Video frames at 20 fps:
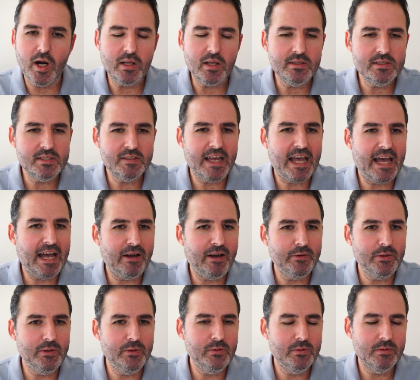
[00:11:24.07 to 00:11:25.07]
of how
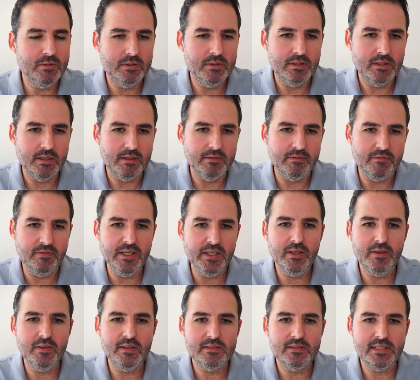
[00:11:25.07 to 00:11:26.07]
you figure
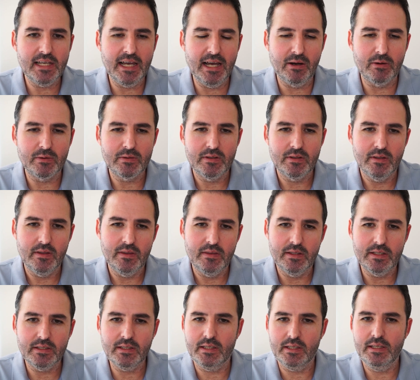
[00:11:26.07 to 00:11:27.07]
this out, the
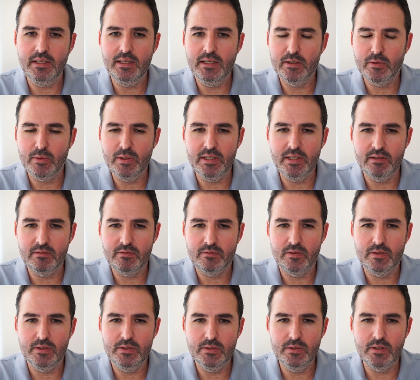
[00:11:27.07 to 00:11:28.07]
key ingredient for
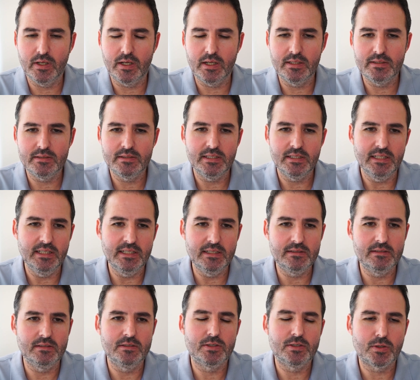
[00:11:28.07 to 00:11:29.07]
you guys is
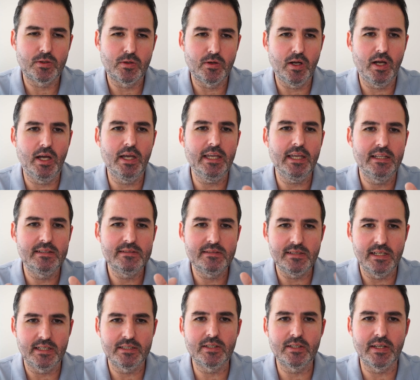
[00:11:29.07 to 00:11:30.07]
to try and
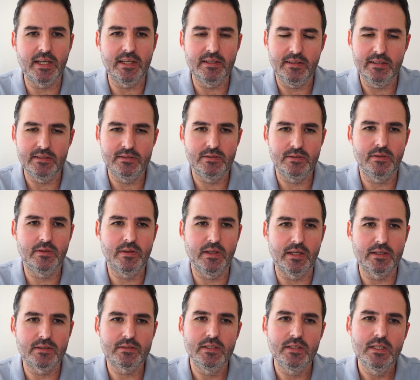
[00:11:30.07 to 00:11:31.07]
segregate these two things.
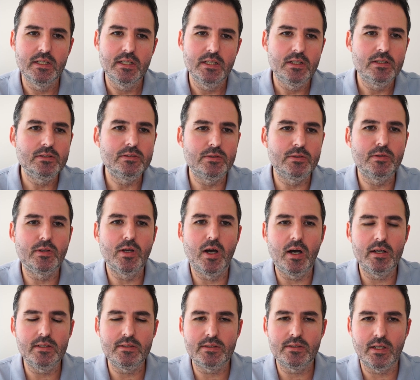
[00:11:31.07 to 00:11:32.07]
Do
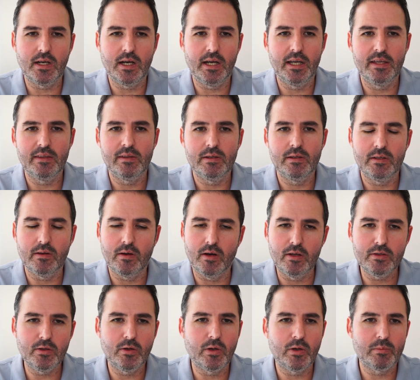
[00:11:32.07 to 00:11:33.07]
not tie the
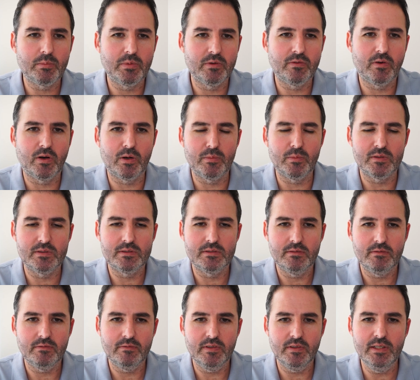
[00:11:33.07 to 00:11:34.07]
ongoing performance
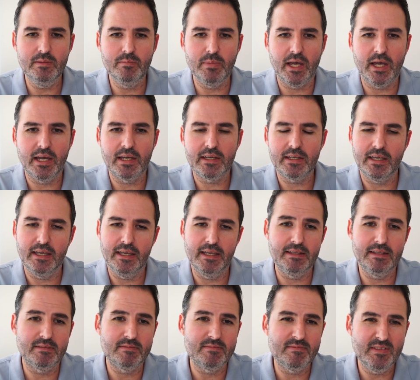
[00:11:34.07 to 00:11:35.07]
feedback
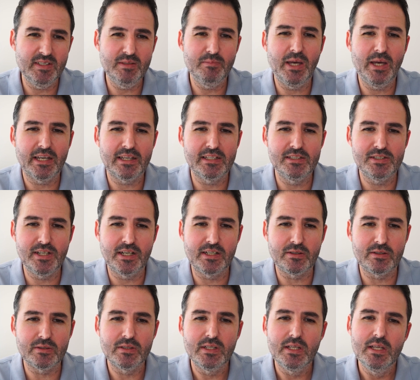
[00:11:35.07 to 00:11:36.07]
and feedback in
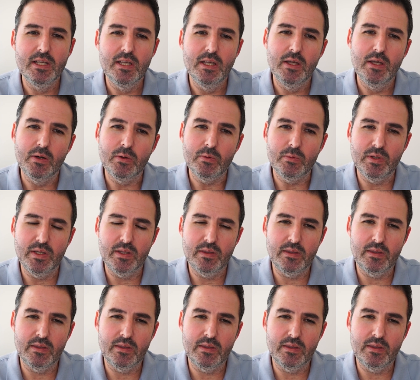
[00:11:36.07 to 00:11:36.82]
general with